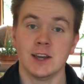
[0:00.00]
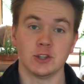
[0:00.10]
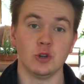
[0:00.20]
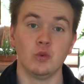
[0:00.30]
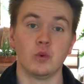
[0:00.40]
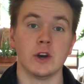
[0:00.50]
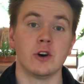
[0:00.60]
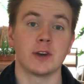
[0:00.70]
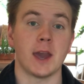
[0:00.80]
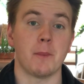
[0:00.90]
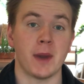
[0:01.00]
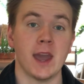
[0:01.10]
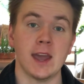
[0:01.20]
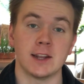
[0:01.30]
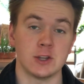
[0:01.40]
you will get
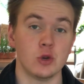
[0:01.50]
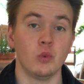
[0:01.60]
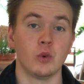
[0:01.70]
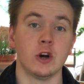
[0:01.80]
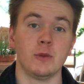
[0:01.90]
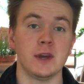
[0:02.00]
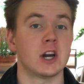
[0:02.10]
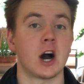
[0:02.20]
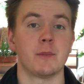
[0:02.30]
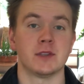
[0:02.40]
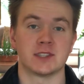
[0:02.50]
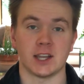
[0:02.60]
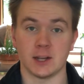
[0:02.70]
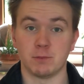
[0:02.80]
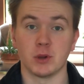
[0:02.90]
paid and you will be
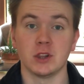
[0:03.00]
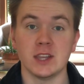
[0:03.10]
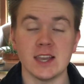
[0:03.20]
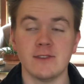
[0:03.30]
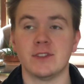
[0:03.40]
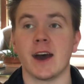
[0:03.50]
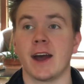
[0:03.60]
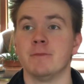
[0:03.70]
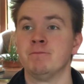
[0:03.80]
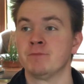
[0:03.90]
compensated. Believe that.